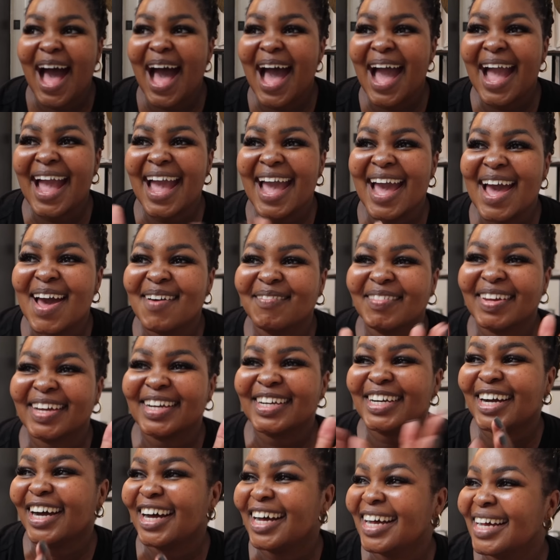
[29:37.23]
I have a
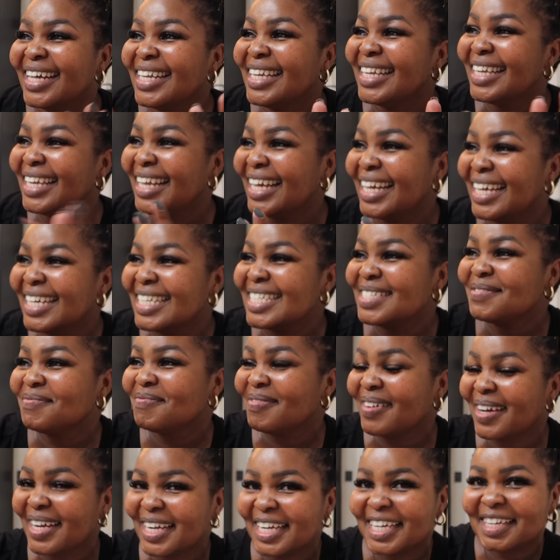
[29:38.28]
cordless
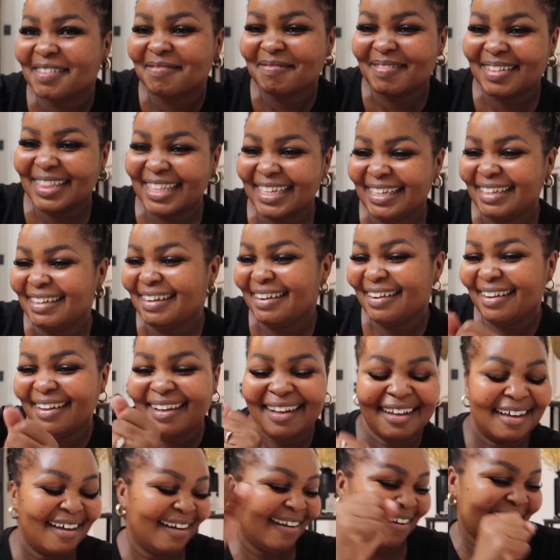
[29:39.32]
vacuum cleaner.